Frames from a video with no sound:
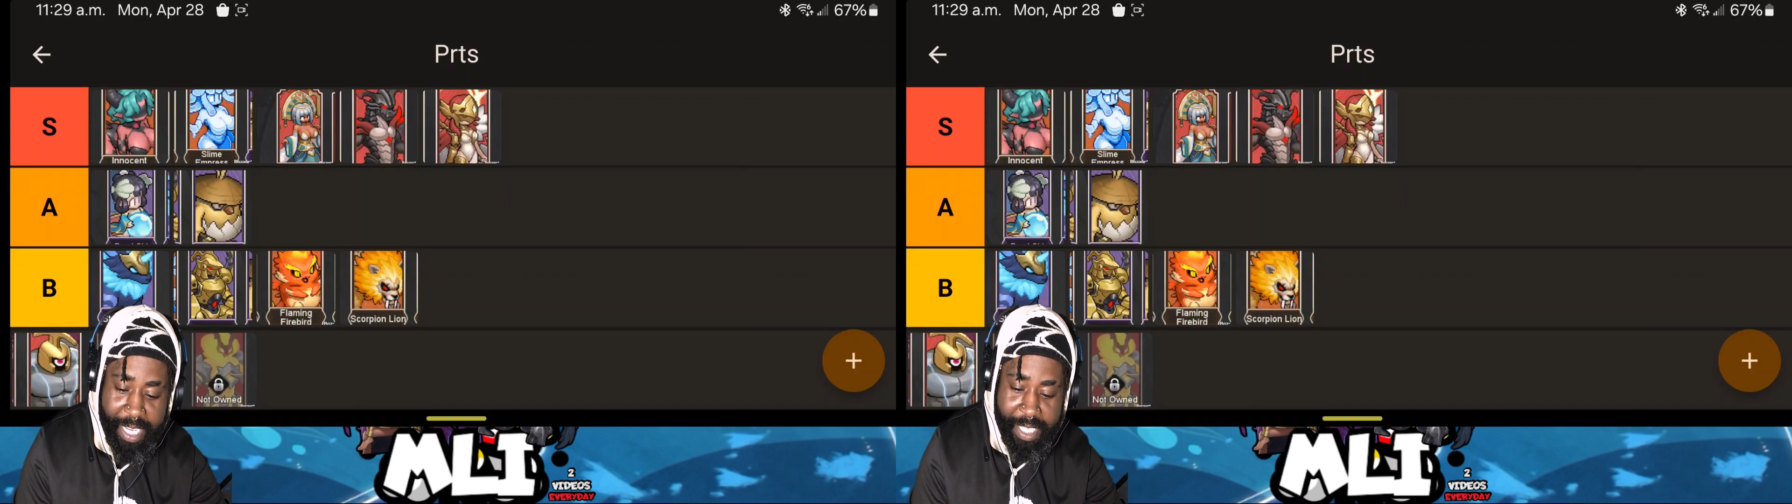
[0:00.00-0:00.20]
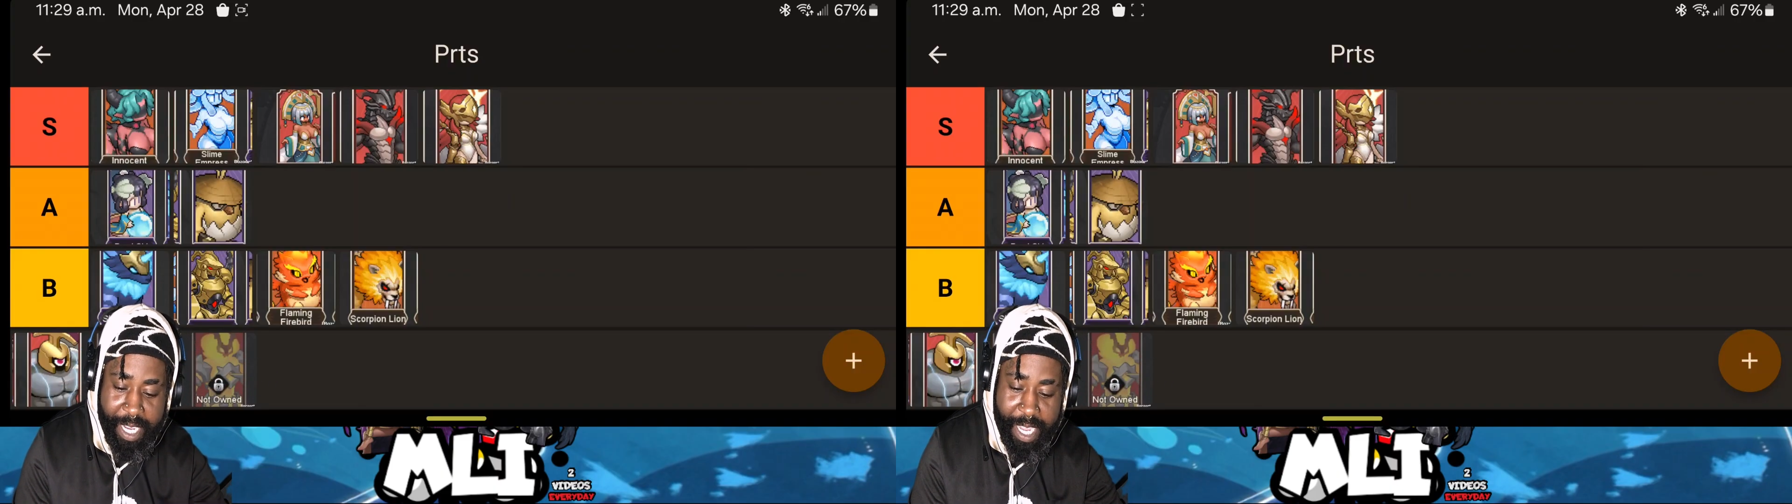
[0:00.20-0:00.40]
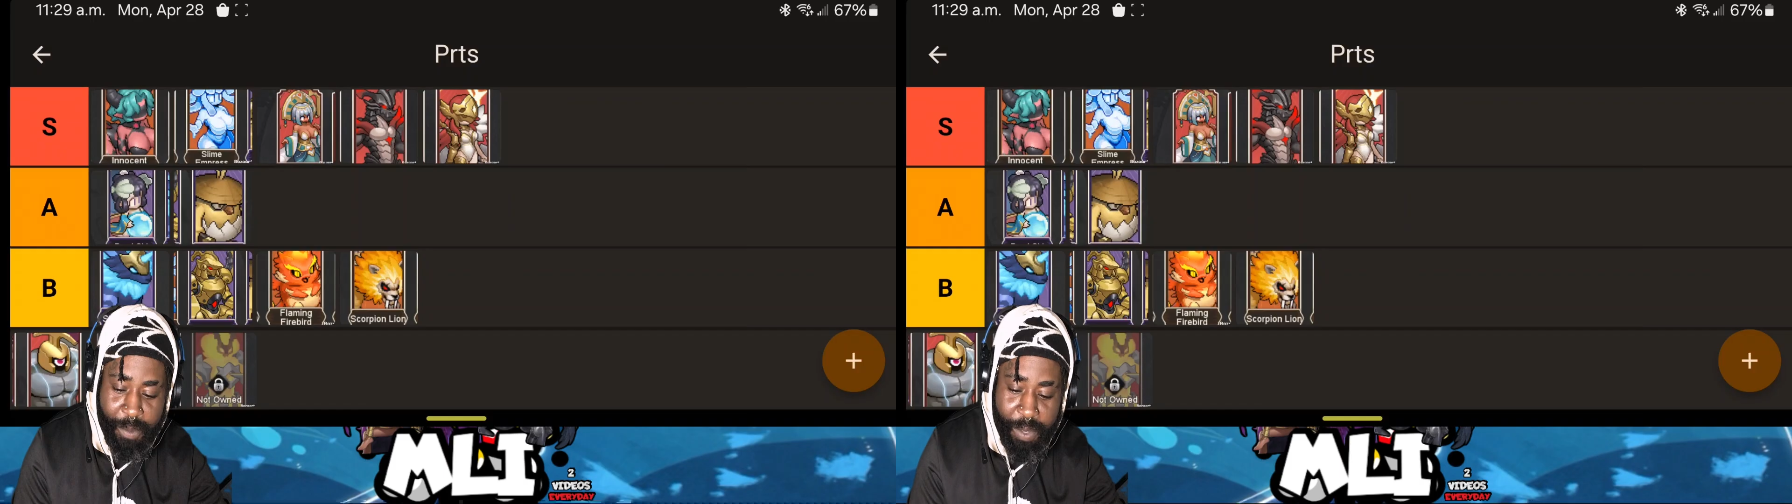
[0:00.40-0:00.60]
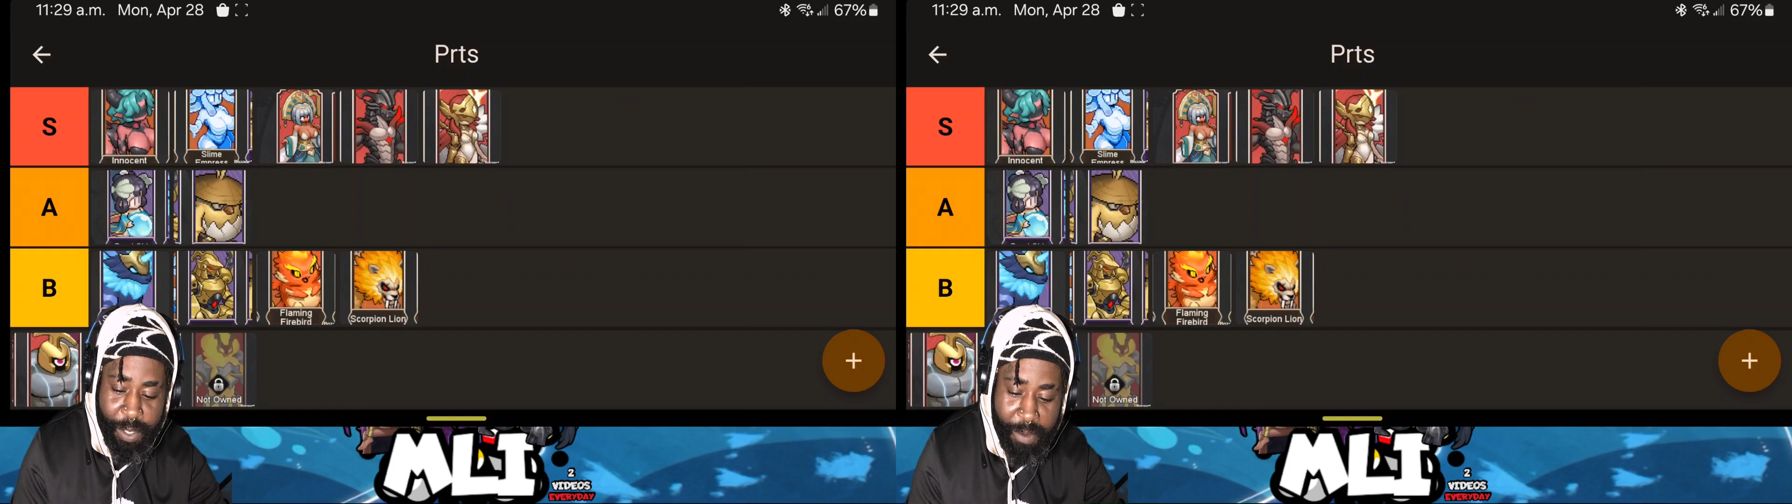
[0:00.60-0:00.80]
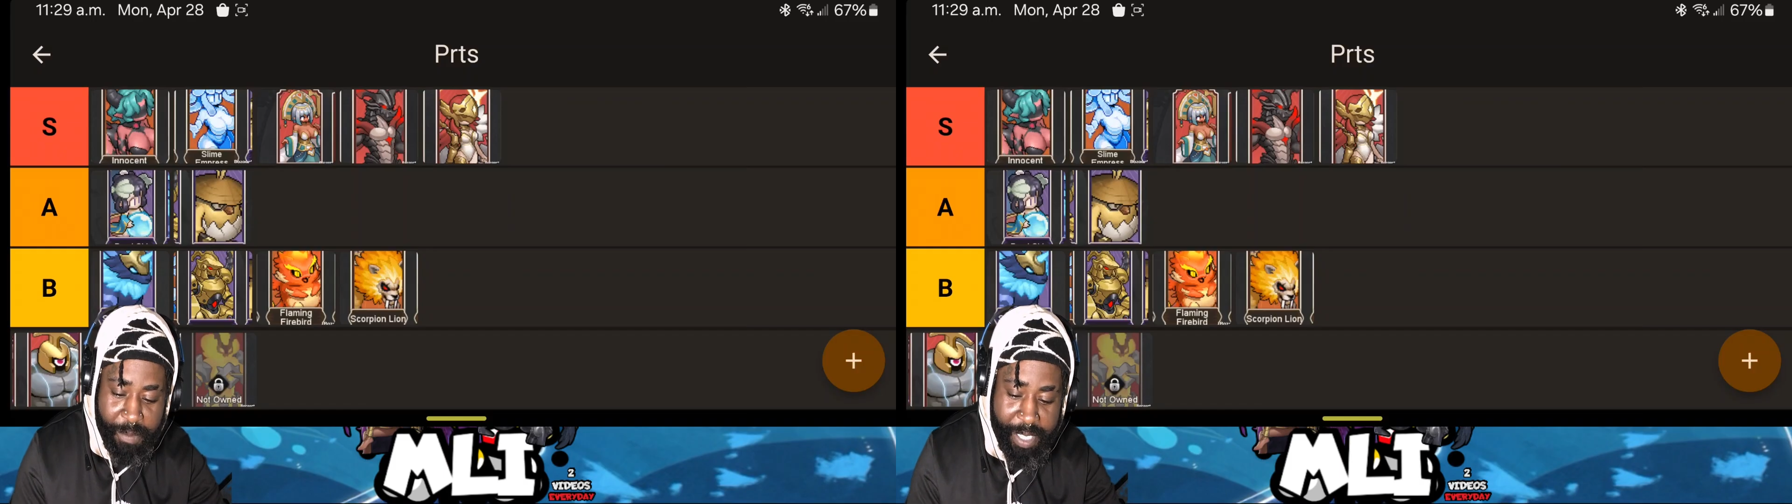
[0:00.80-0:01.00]
each time with
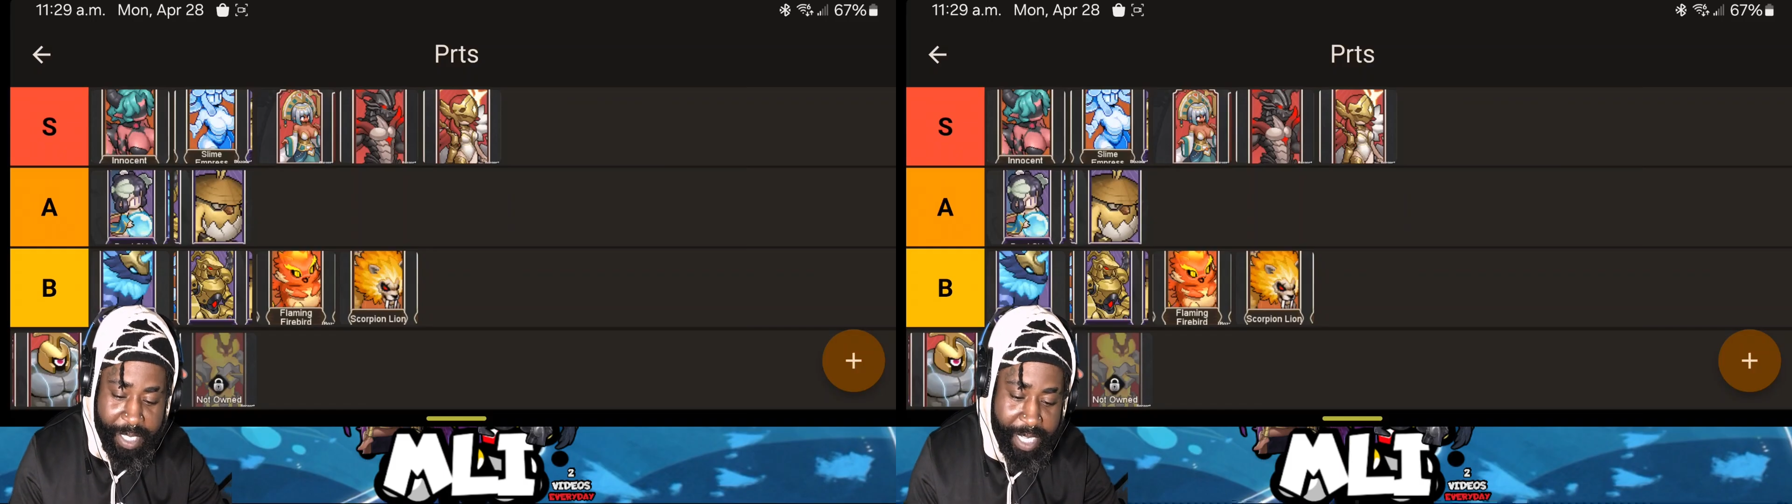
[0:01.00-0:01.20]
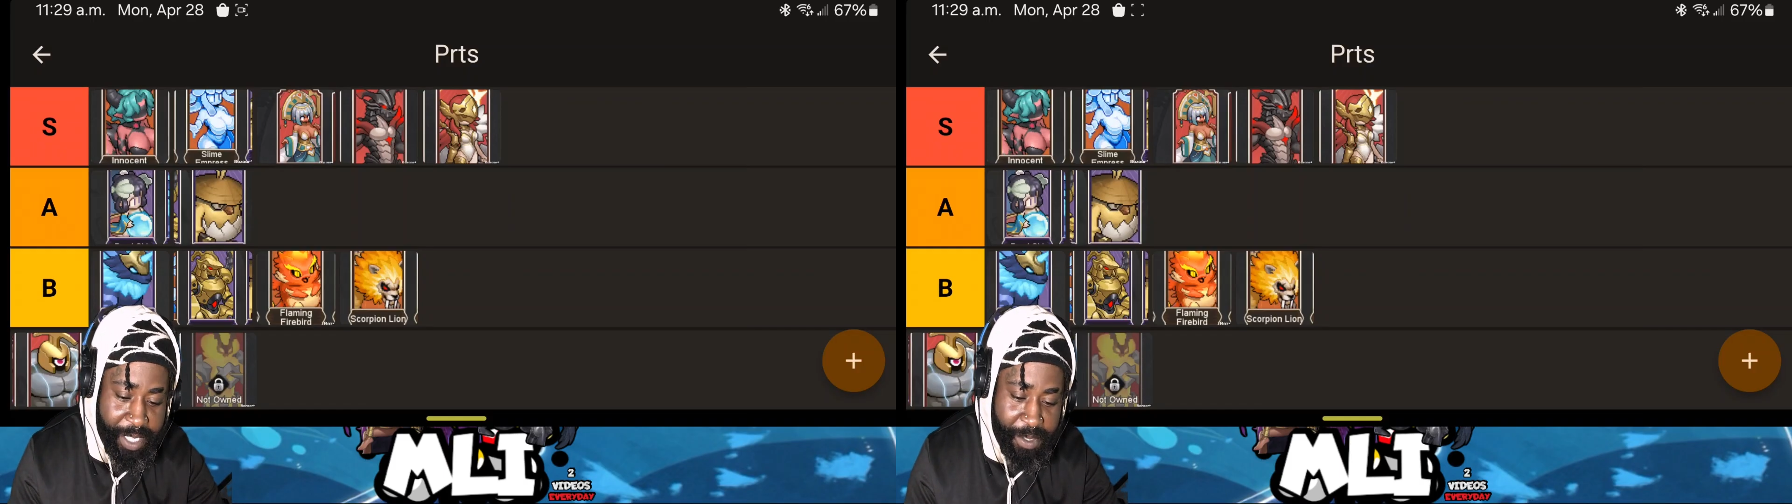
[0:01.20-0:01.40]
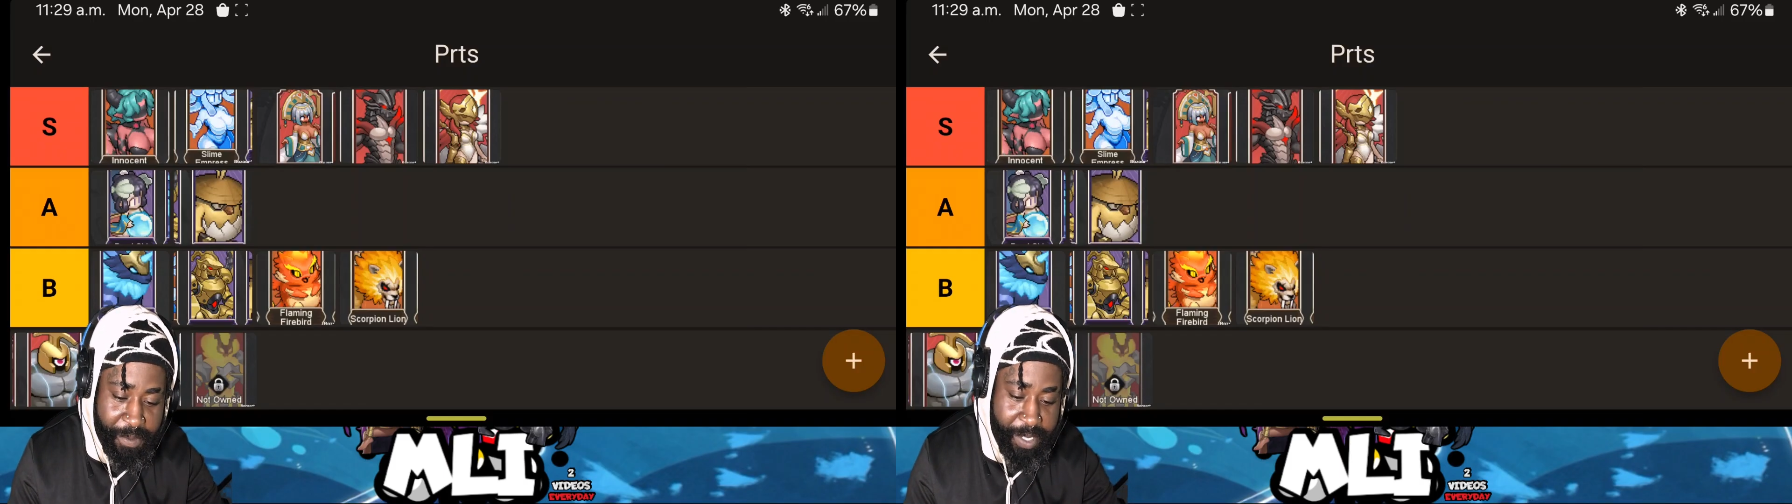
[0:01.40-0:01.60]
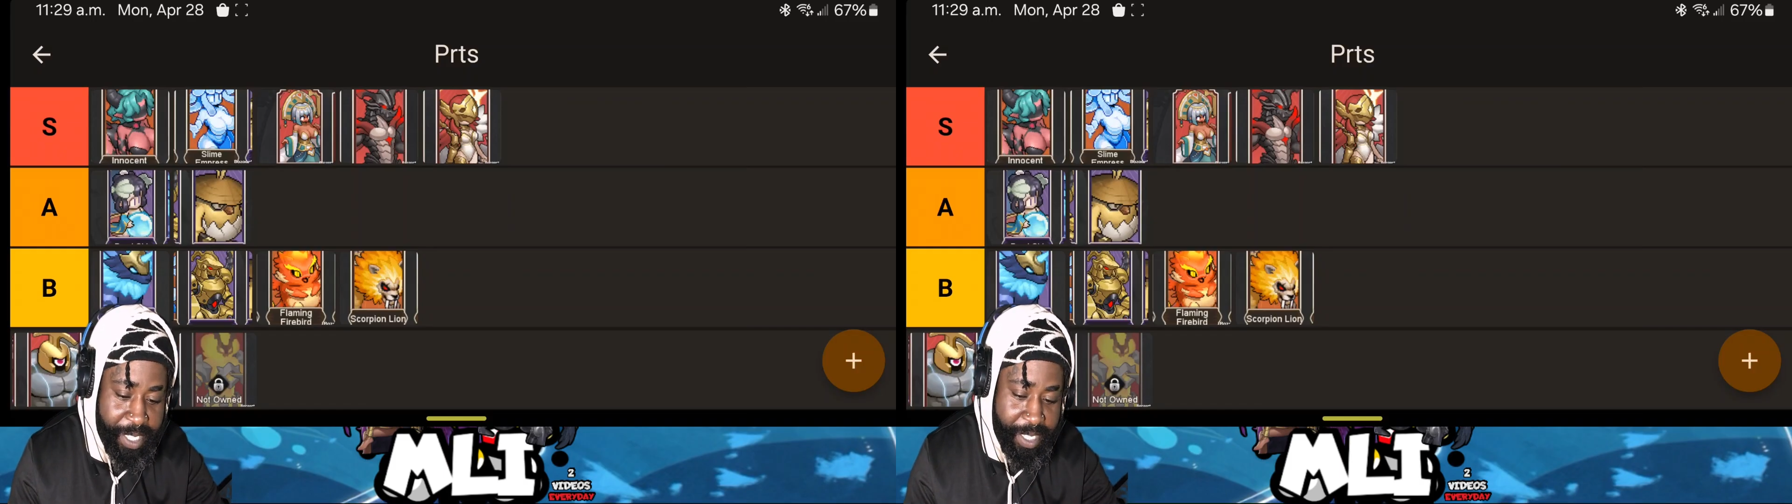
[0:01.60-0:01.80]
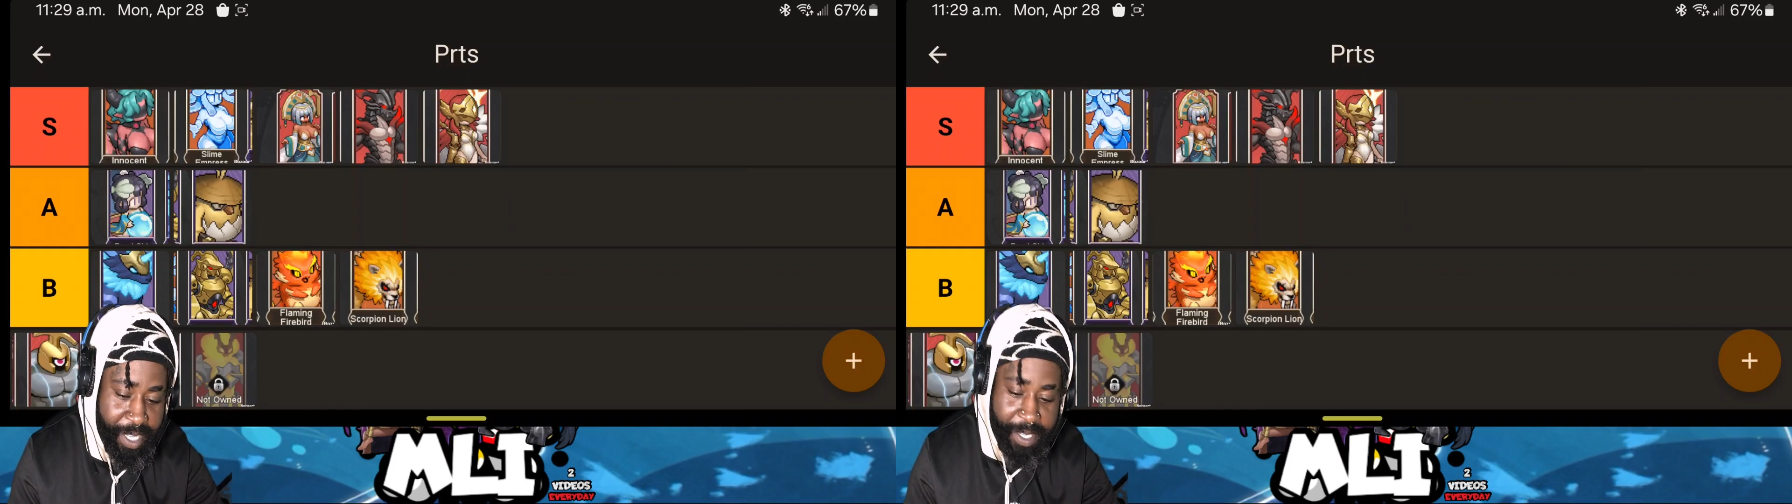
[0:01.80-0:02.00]
12% chance to inflict
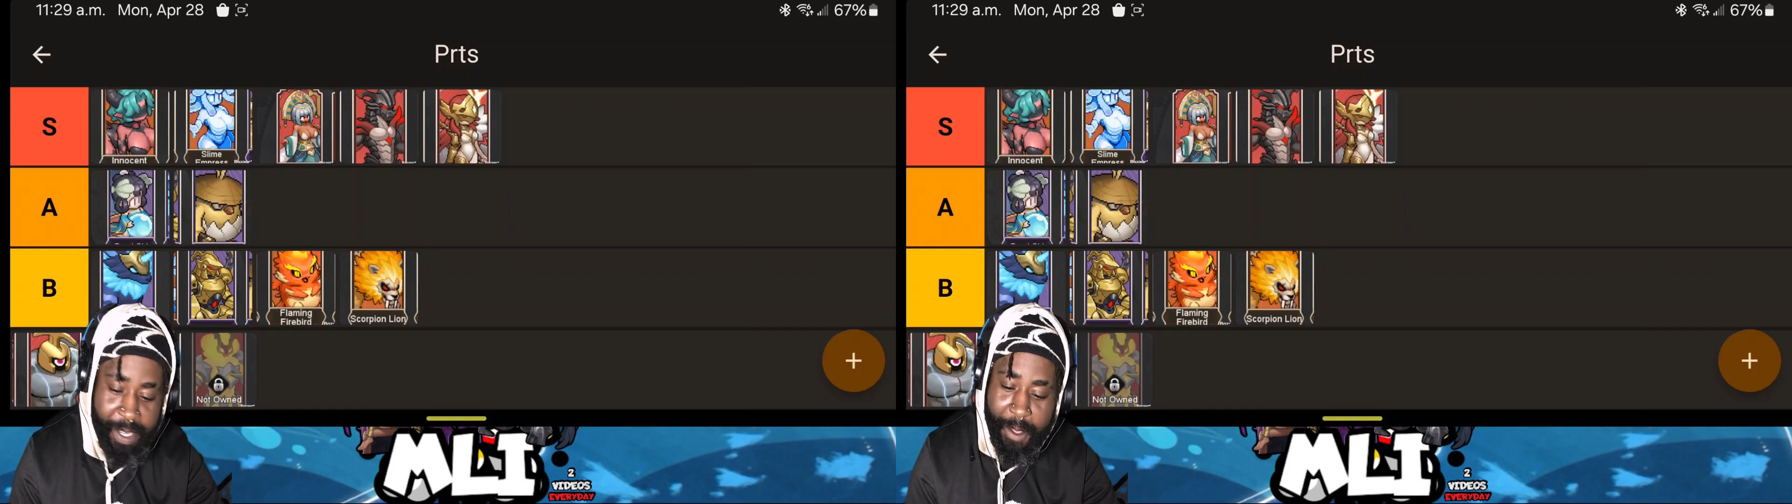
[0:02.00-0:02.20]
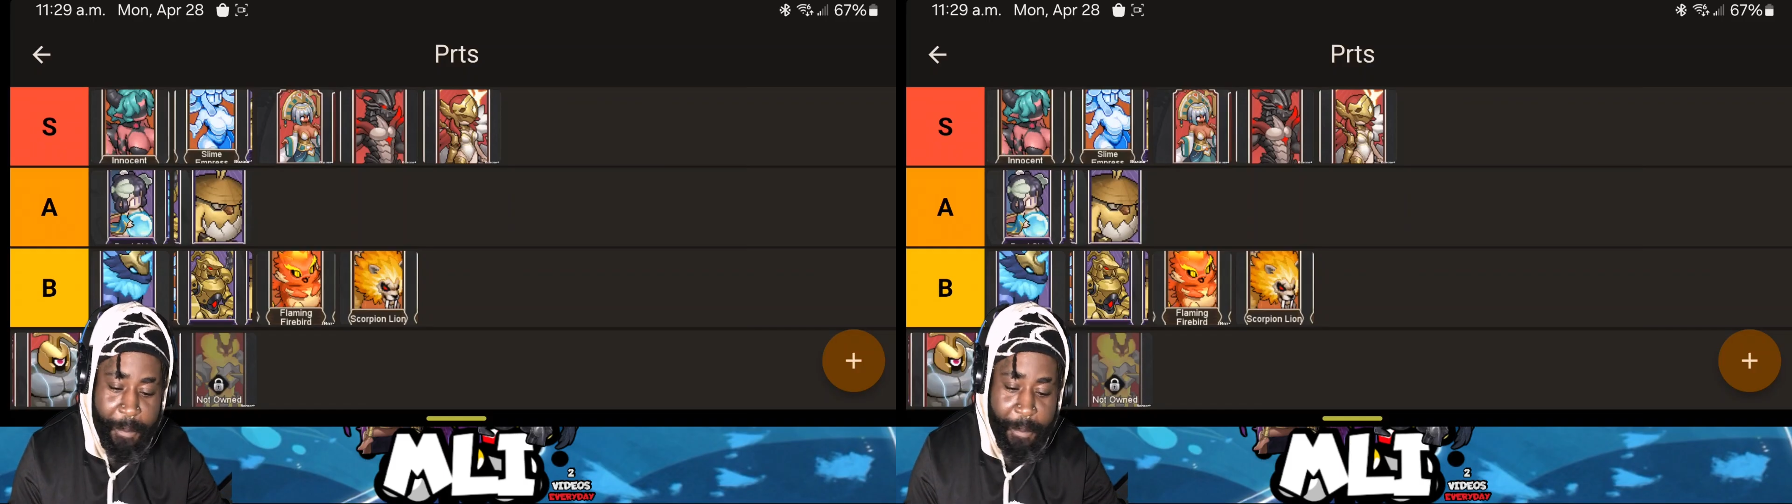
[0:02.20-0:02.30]
stun.